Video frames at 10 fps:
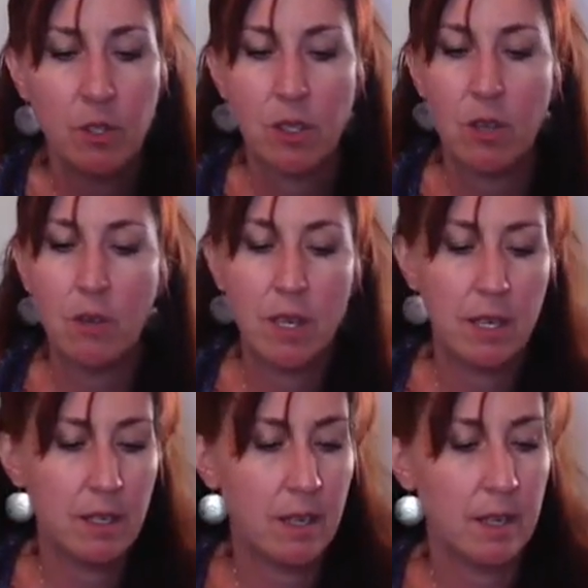so
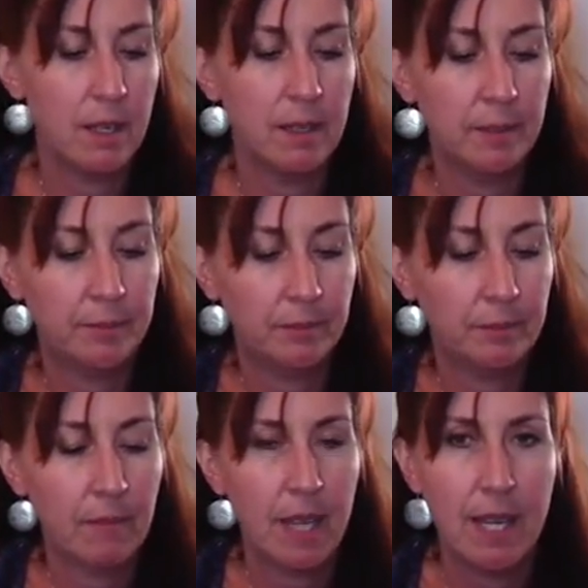
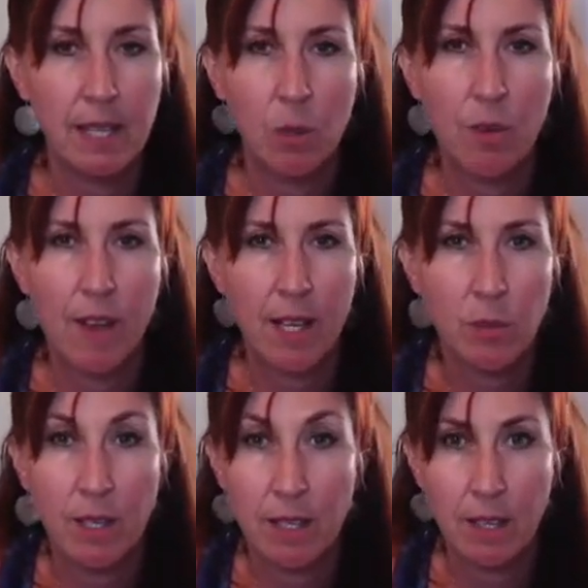it liquefies
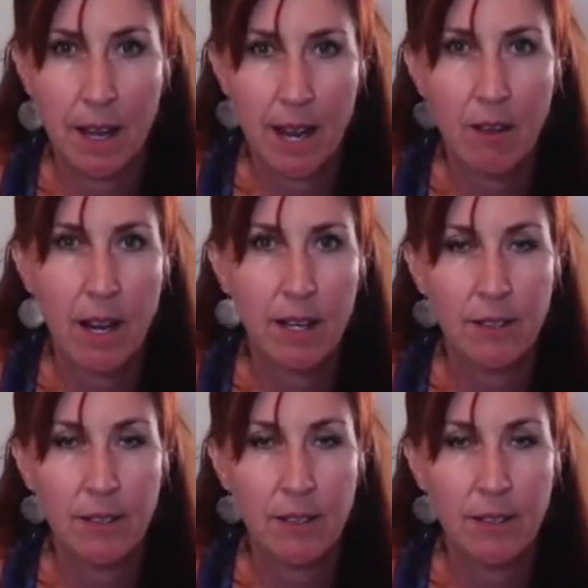when it gets hot out.